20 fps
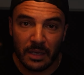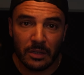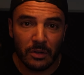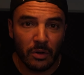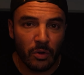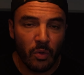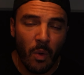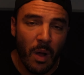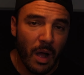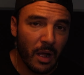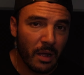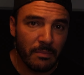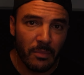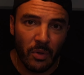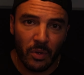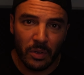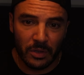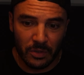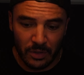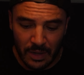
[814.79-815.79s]
a little
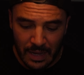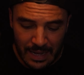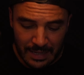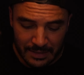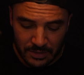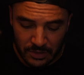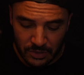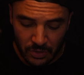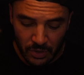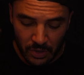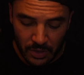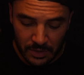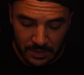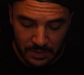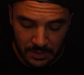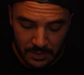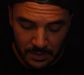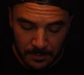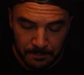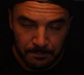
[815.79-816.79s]
guacamole, a little hot sauce.